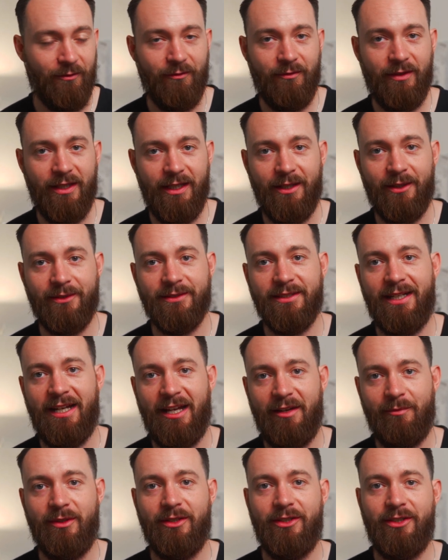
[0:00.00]
videos that
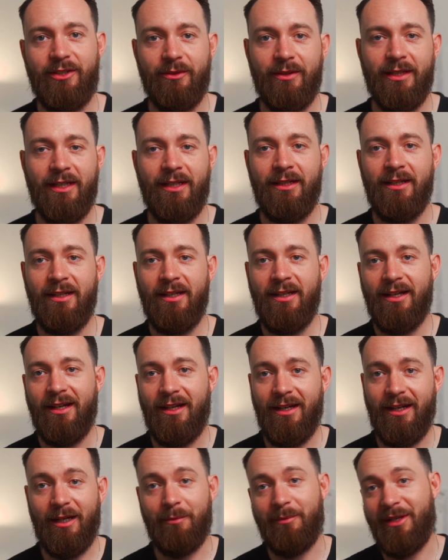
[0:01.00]
I've been shooting
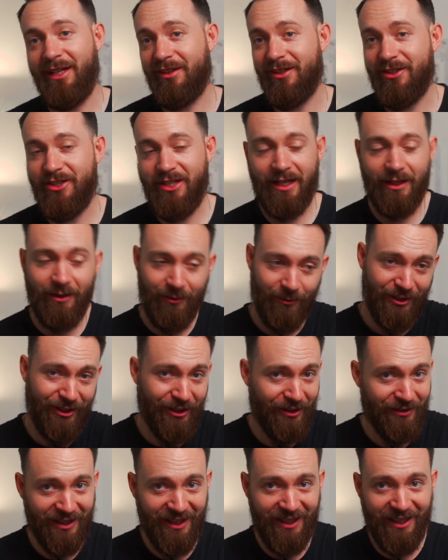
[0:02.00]
on my other channel, which
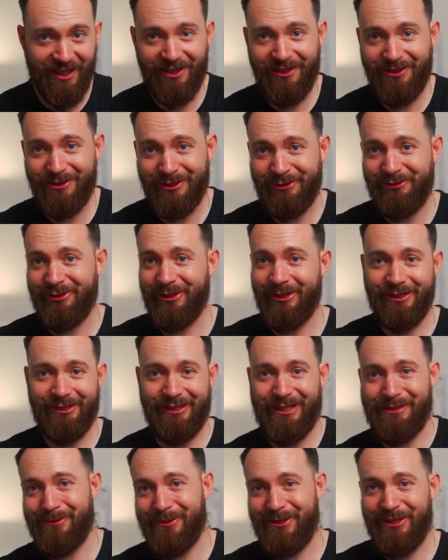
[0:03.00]
I'll link here. So if you're in the
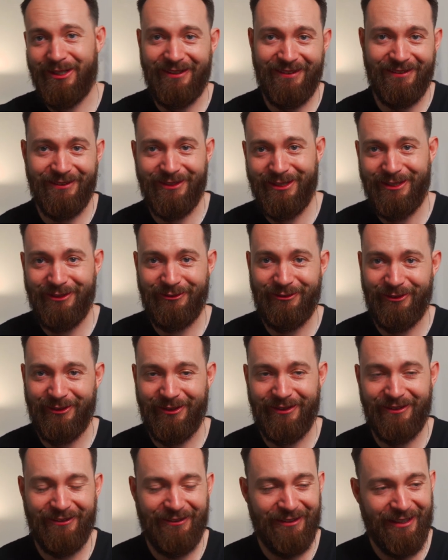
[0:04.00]
Lethbridge area looking
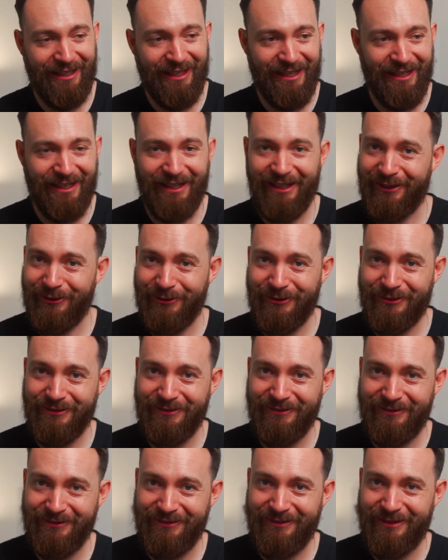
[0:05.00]
for a house
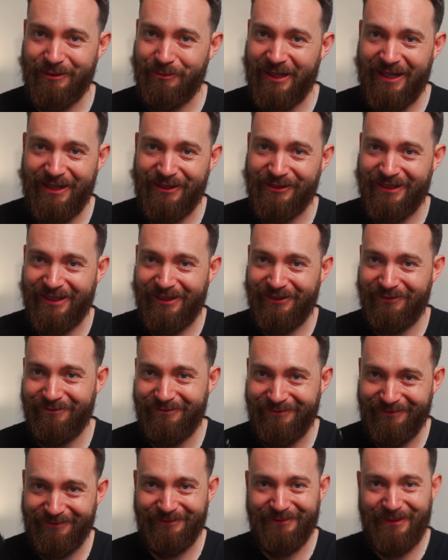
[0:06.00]
to buy or sell,
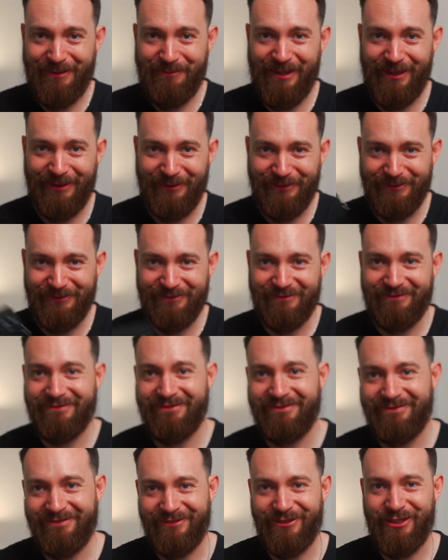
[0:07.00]
let me know.
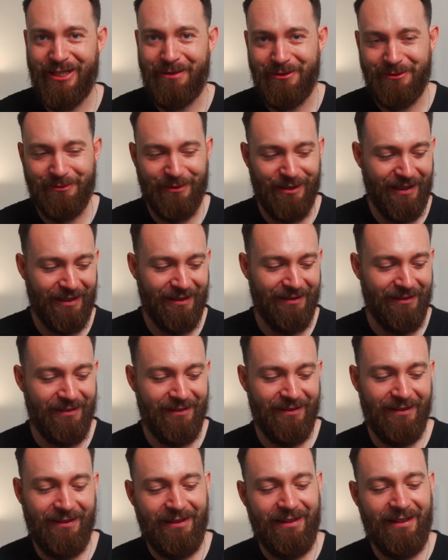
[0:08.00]
Shameless plug.
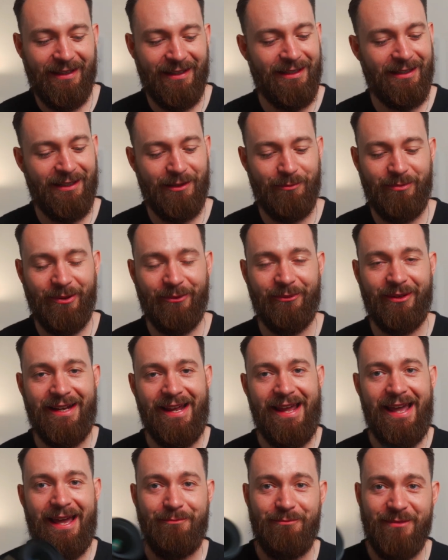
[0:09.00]
But what I
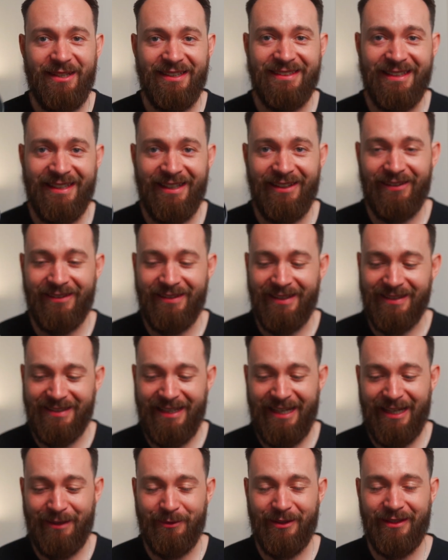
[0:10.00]
am missing on this
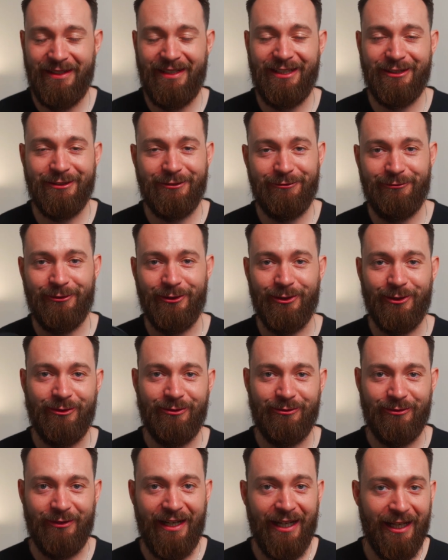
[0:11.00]
camera is full
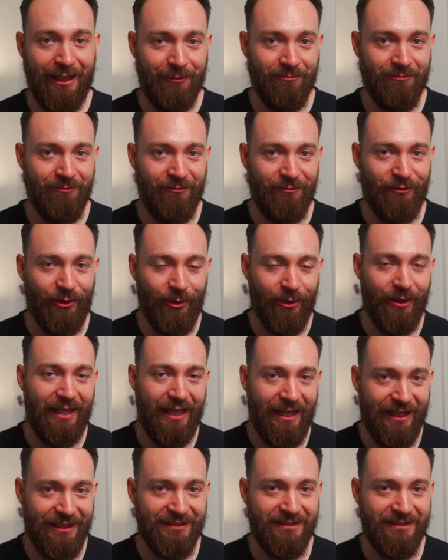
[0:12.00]
frame 4K